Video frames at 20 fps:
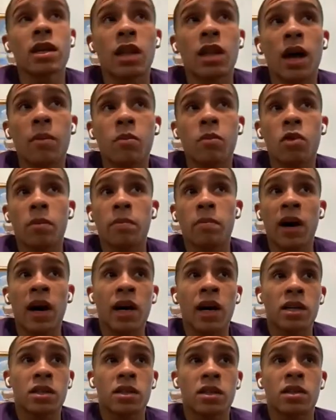a lot more
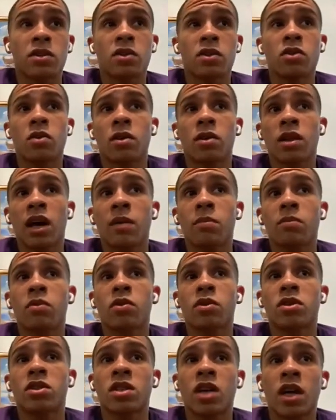boxing, you know, a lot
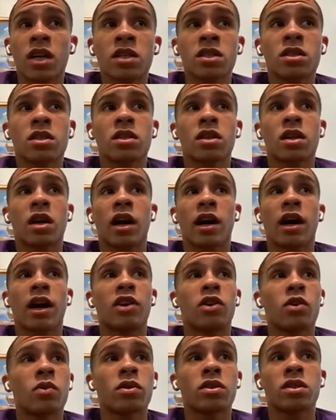more chess. I
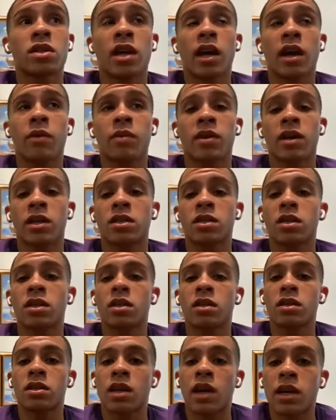notice that when I see
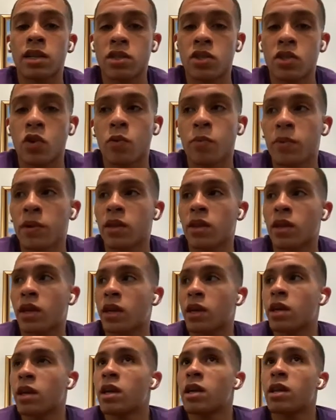these guys in open,
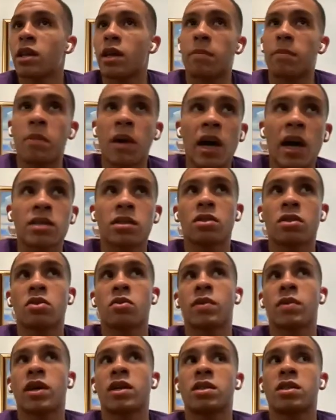they box a
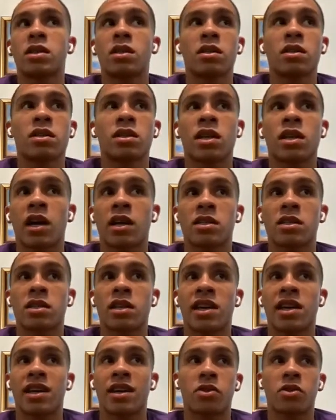little bit. I see these guys
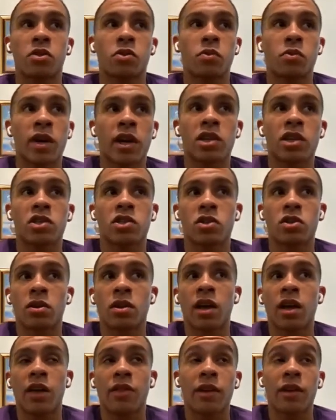staying at the range. They're
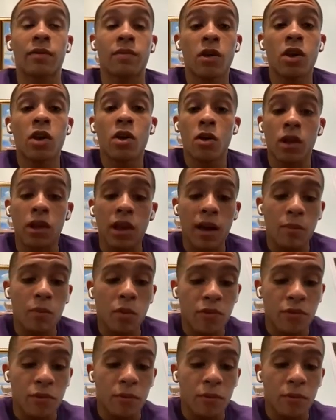a lot more